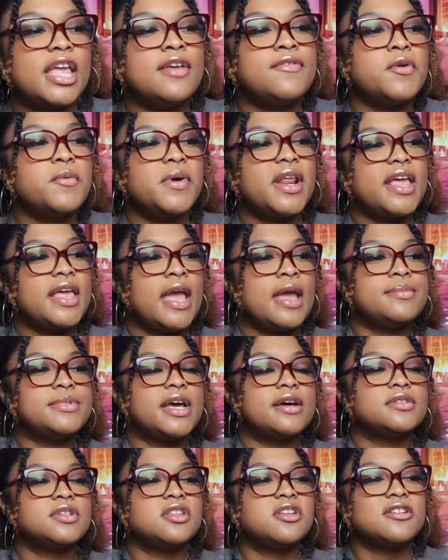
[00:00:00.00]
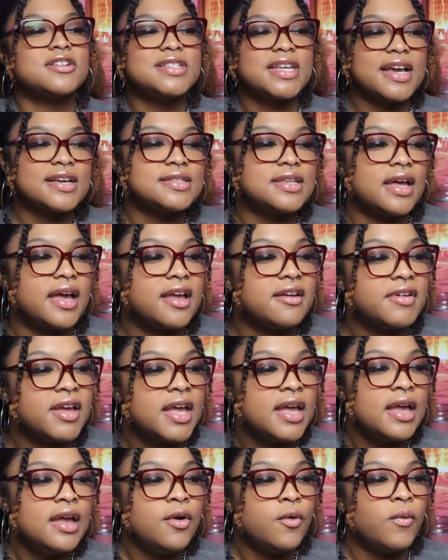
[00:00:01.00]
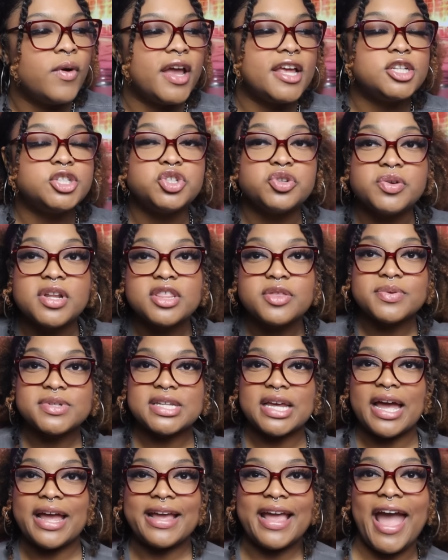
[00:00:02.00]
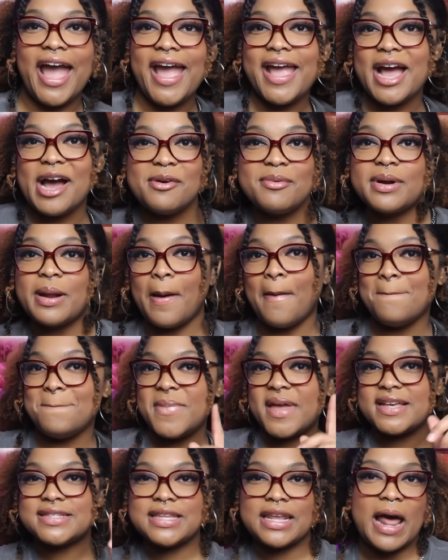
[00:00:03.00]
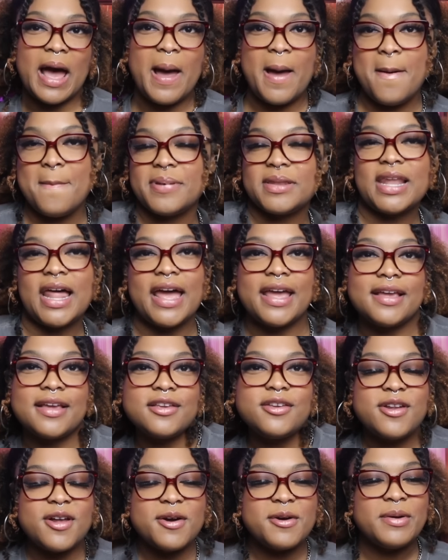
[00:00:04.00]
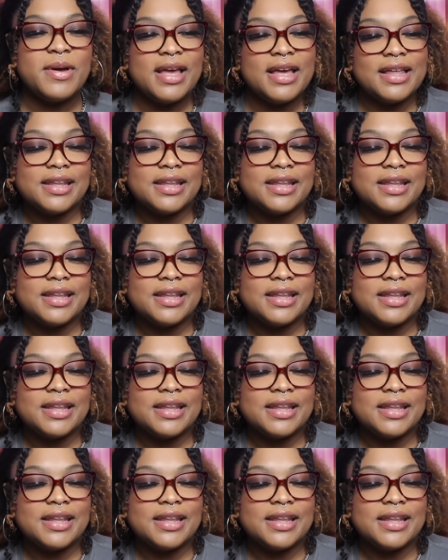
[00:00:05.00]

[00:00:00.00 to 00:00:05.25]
even when it came down to their sex life, when Judith was like, hey, I want to mix it up, like, you know,